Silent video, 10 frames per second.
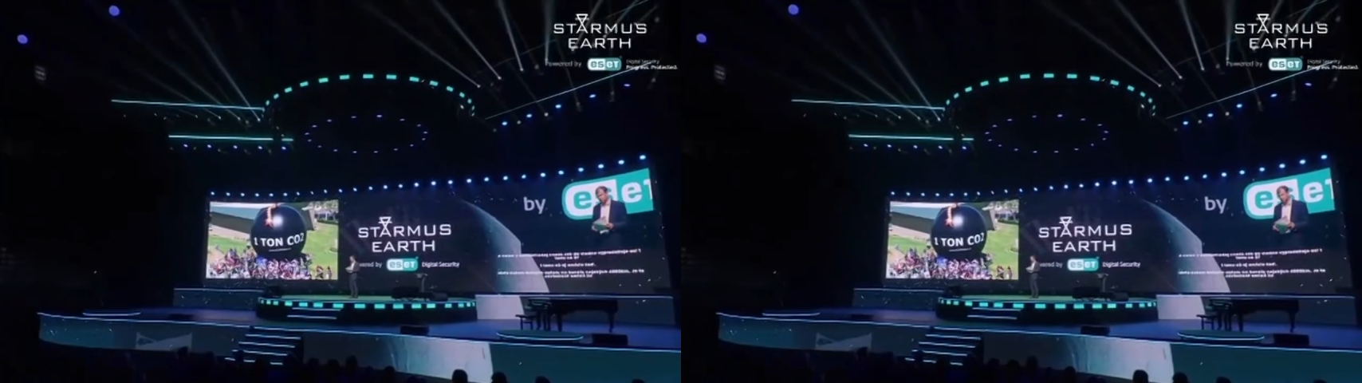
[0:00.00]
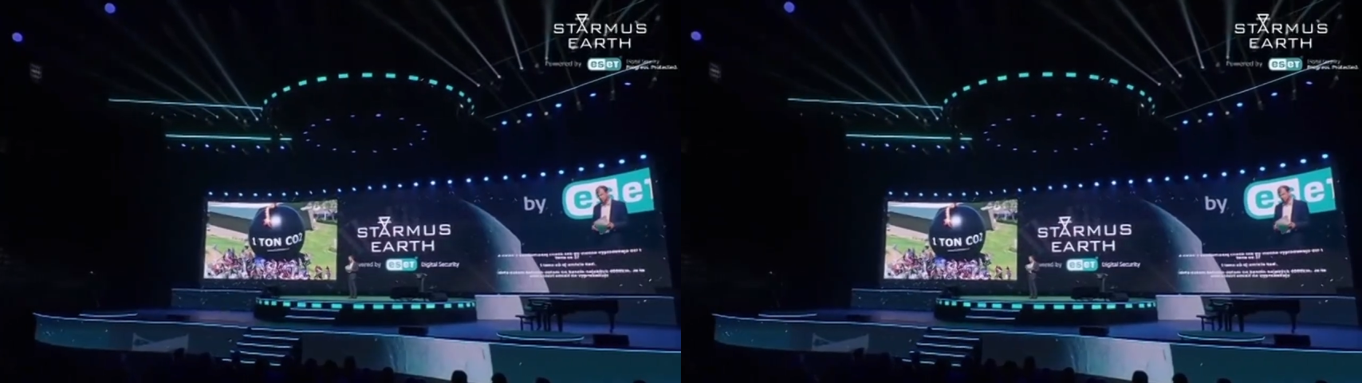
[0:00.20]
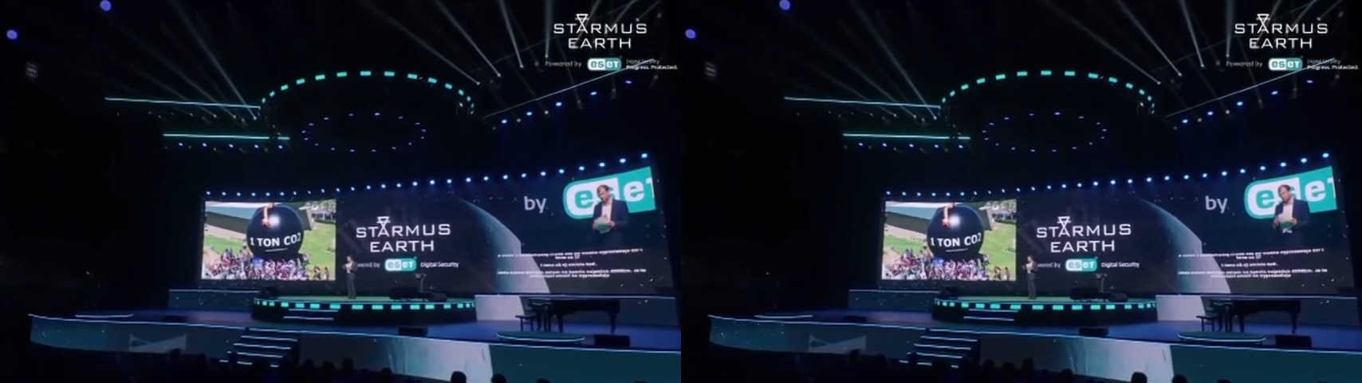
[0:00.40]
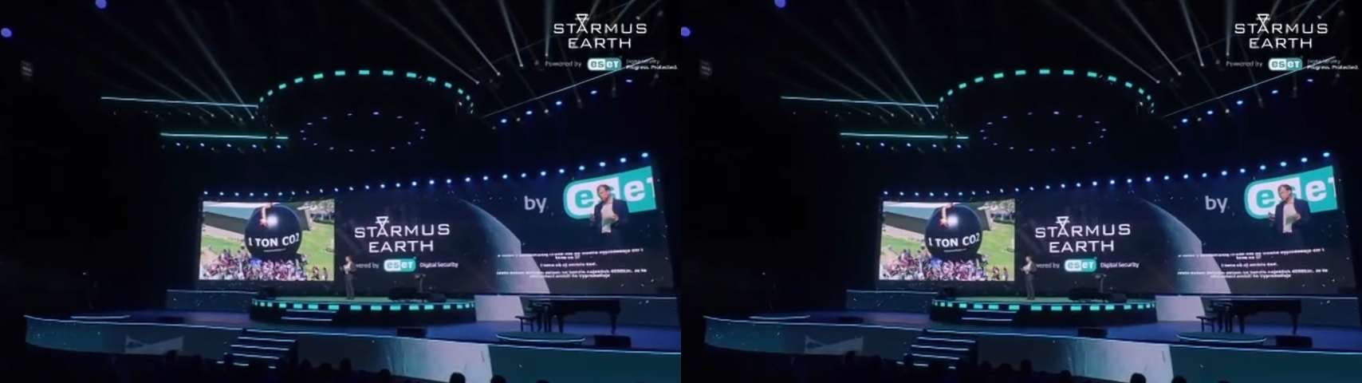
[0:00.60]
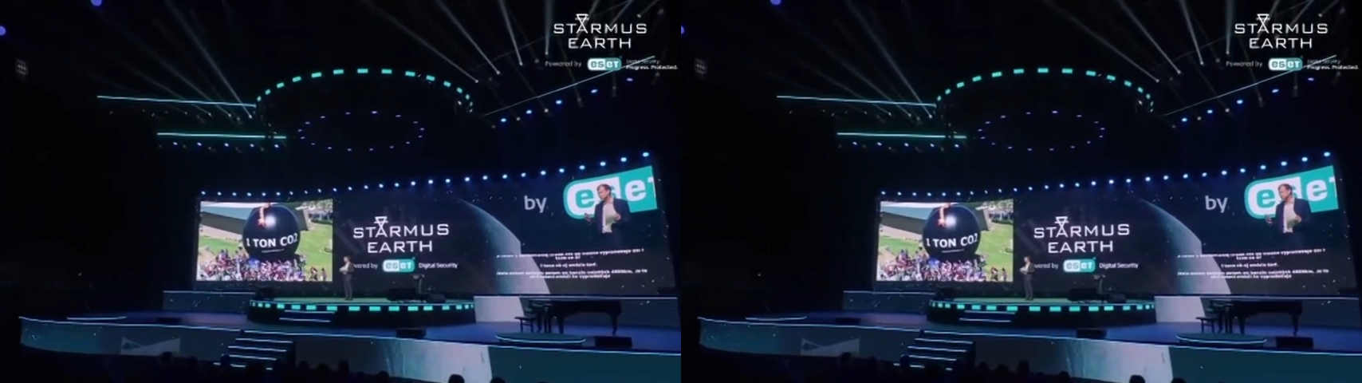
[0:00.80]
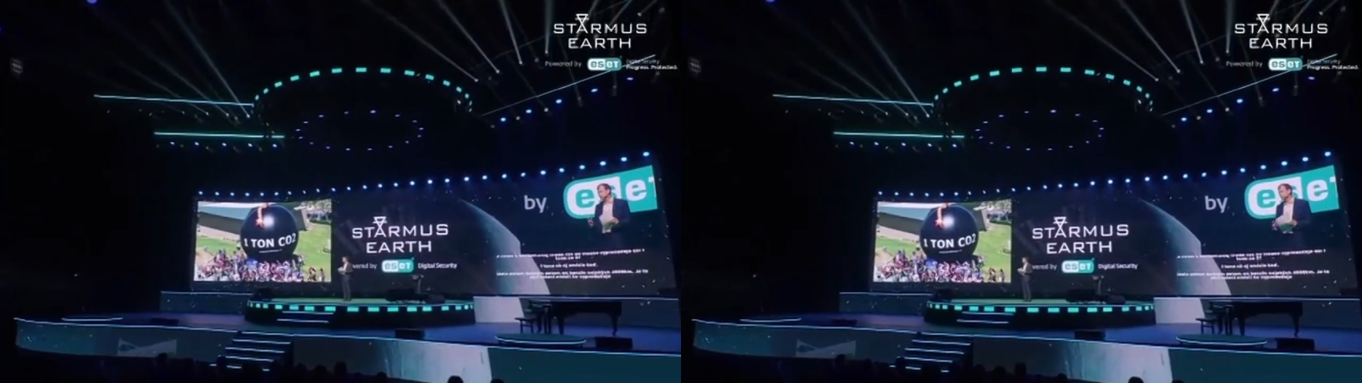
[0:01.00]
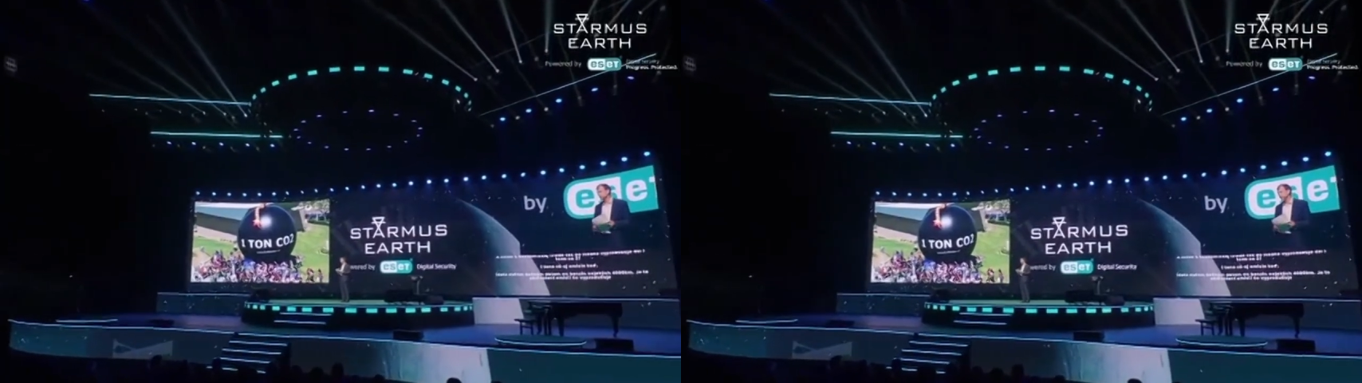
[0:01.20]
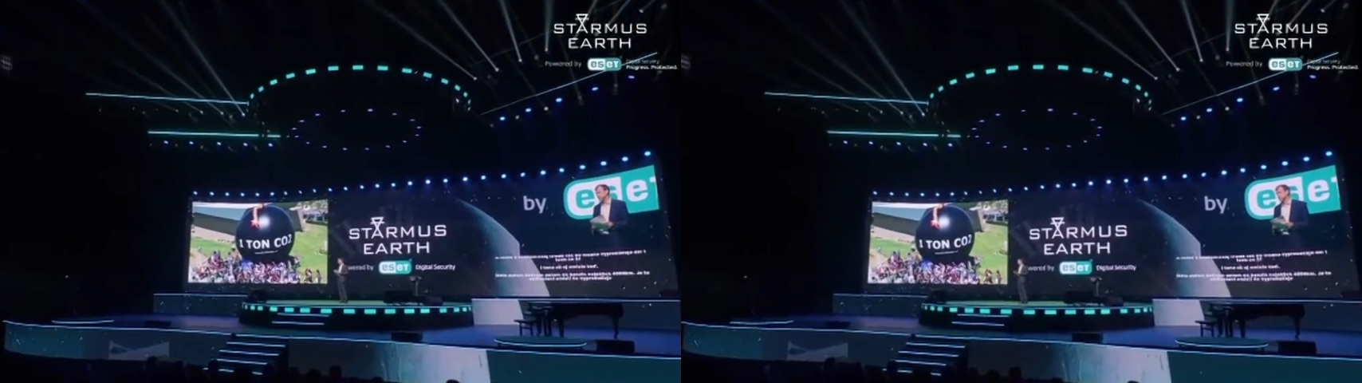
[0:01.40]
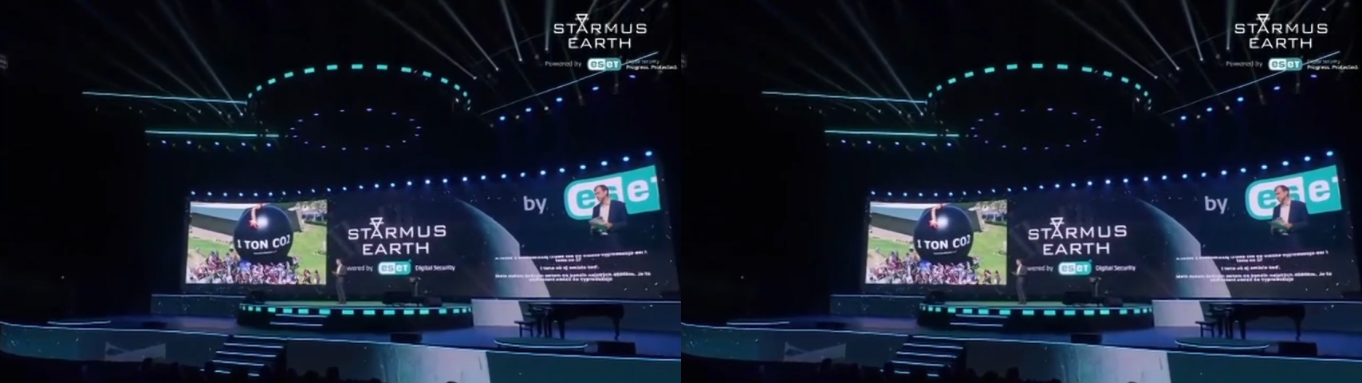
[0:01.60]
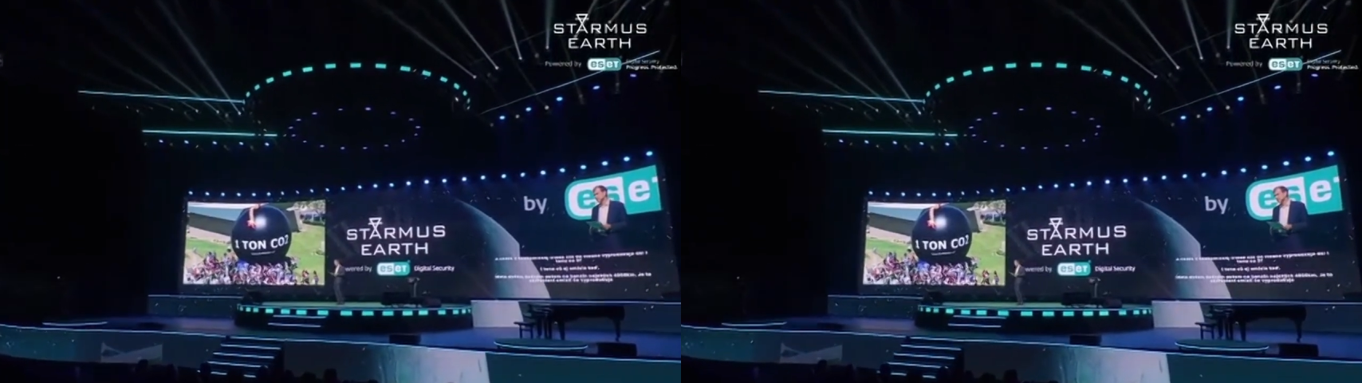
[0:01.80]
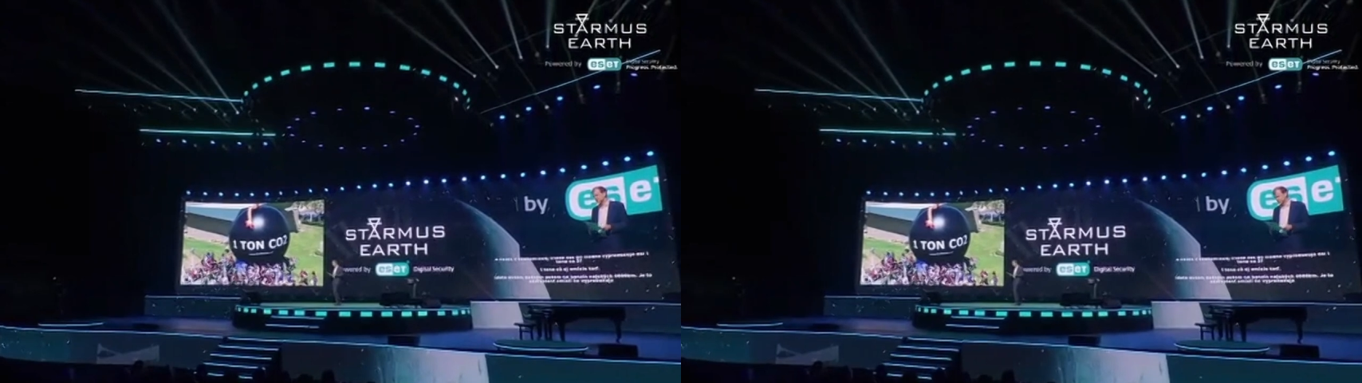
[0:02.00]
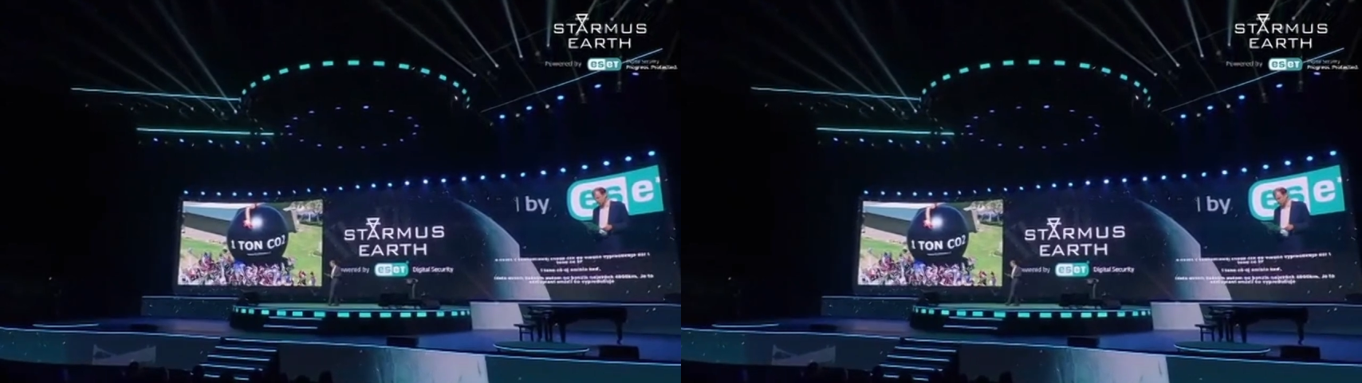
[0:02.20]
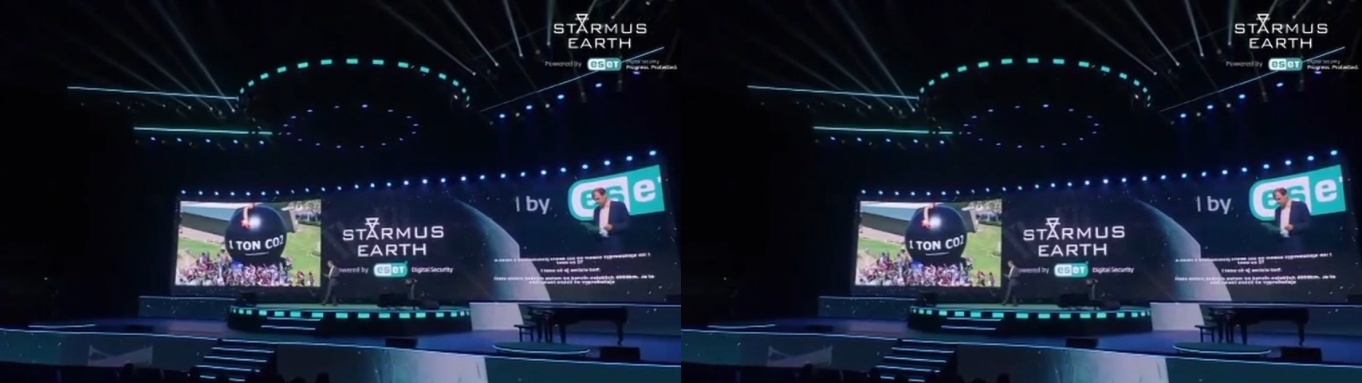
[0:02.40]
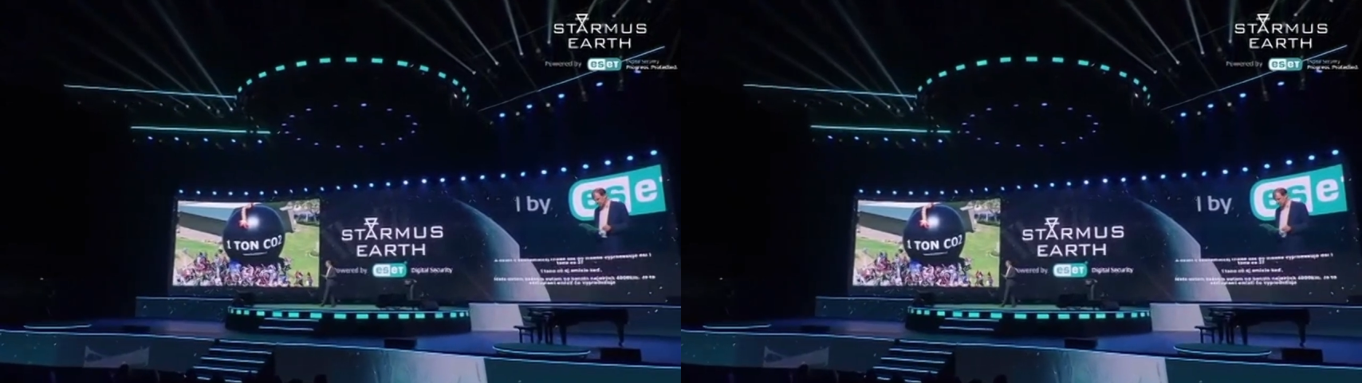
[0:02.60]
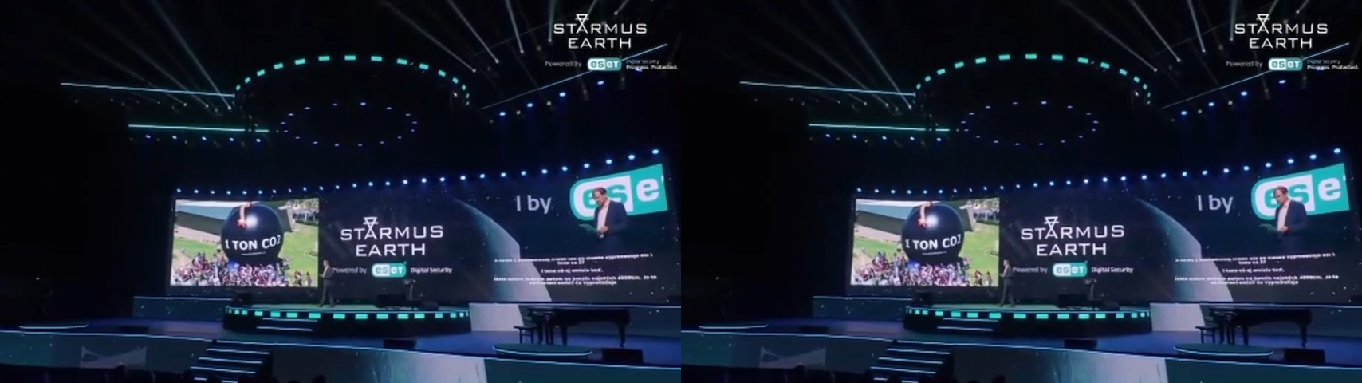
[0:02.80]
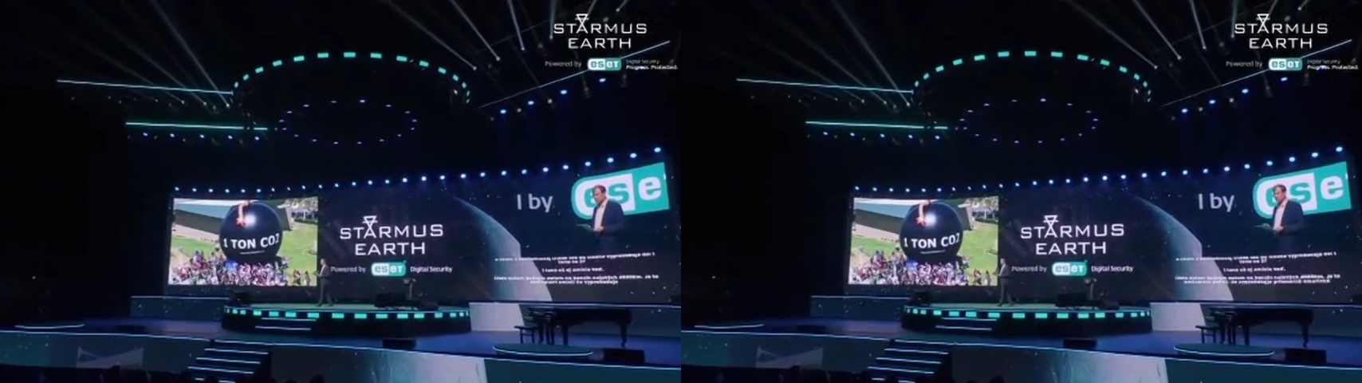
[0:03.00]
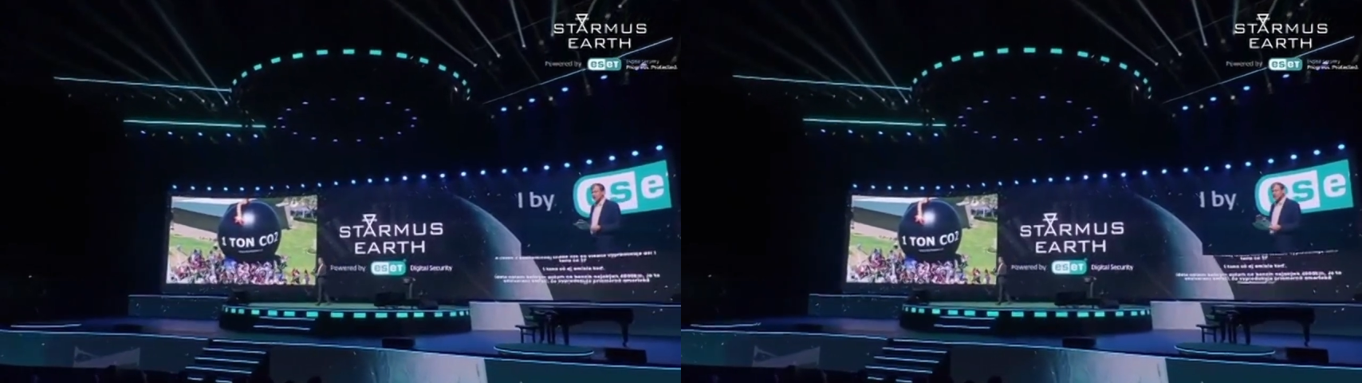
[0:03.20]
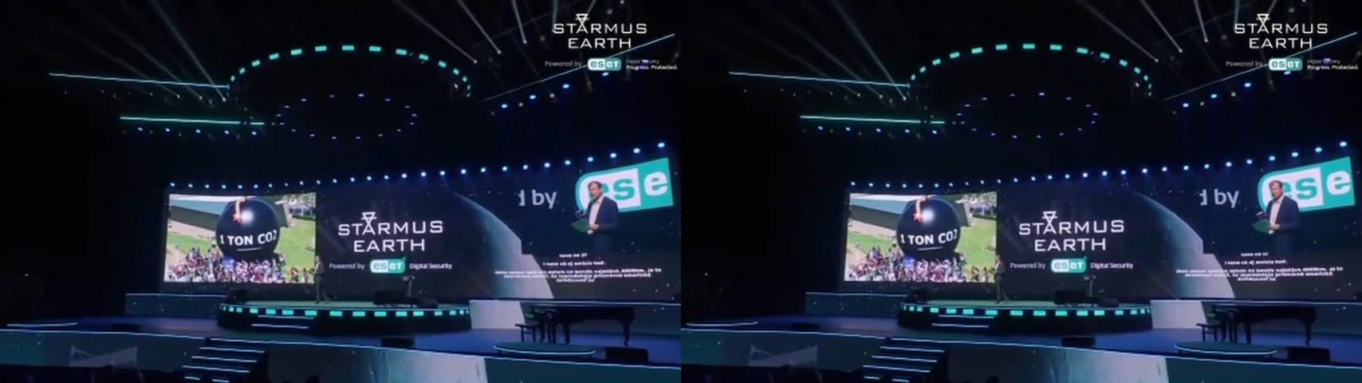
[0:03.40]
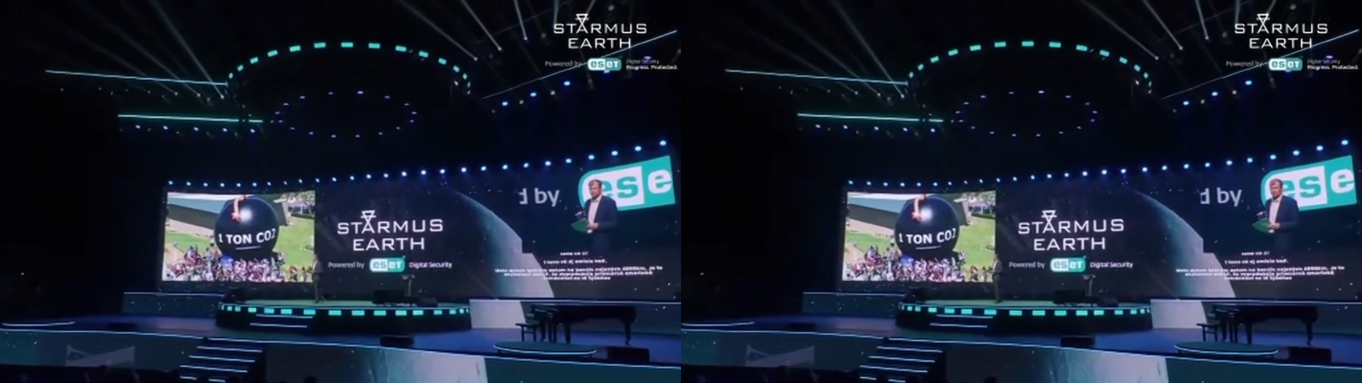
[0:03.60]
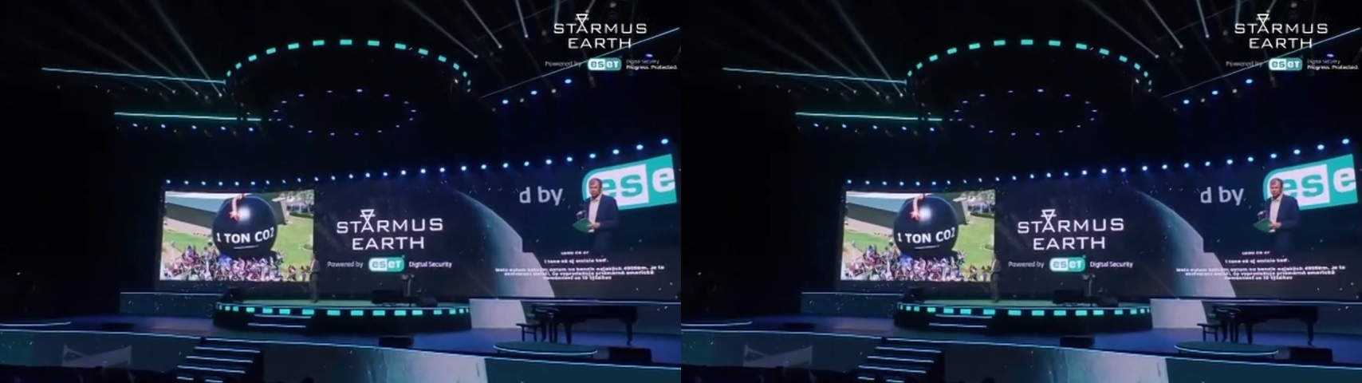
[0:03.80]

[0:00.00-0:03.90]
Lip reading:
[unreadable: no face in view]